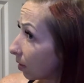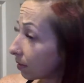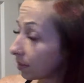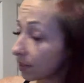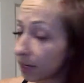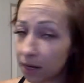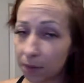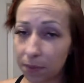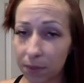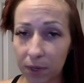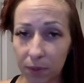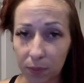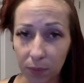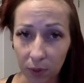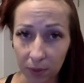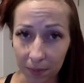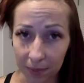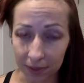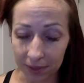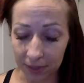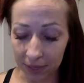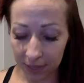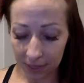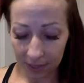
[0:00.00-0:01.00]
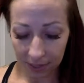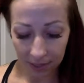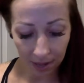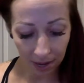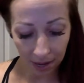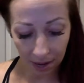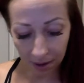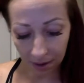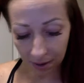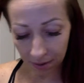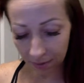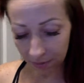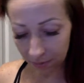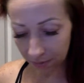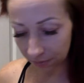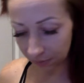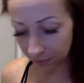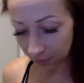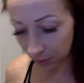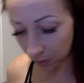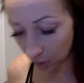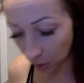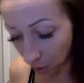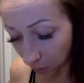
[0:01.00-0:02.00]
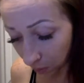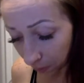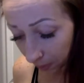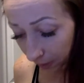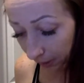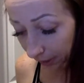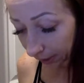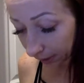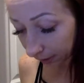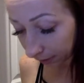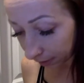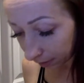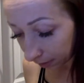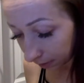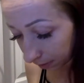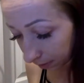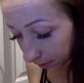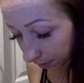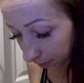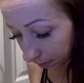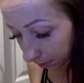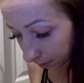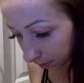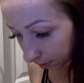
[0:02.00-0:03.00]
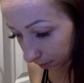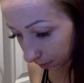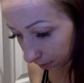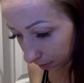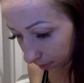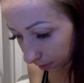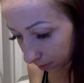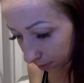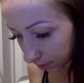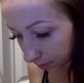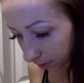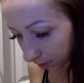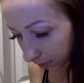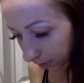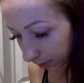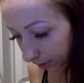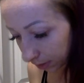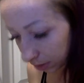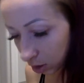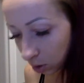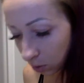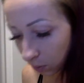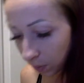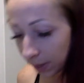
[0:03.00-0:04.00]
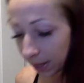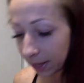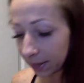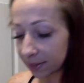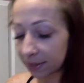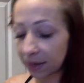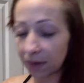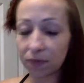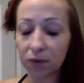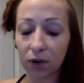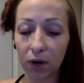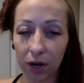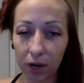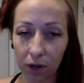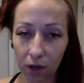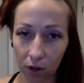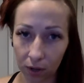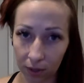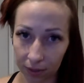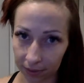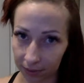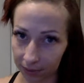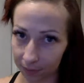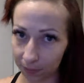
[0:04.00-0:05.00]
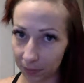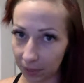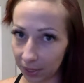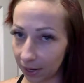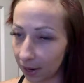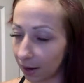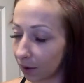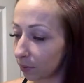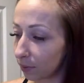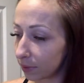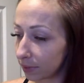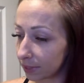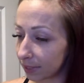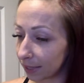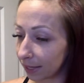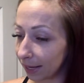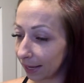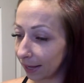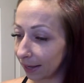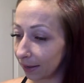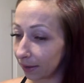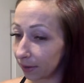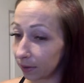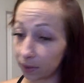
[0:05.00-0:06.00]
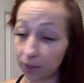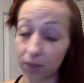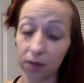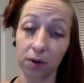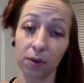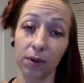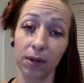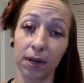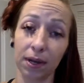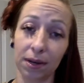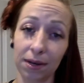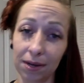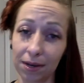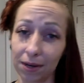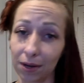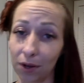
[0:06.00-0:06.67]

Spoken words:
set up an appointment. They didn't have an opening until like 2 weeks after I called, but I was like, I need